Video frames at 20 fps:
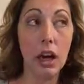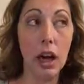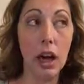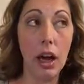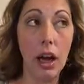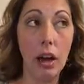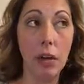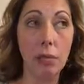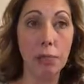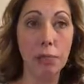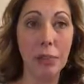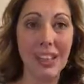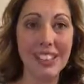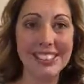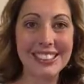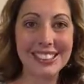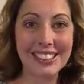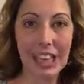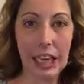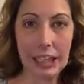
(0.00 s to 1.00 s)
But
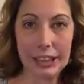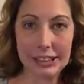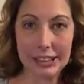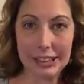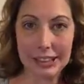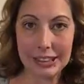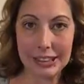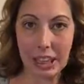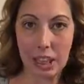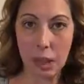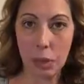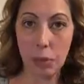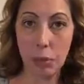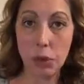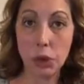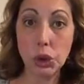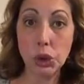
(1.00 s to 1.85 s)
it's not sustainable.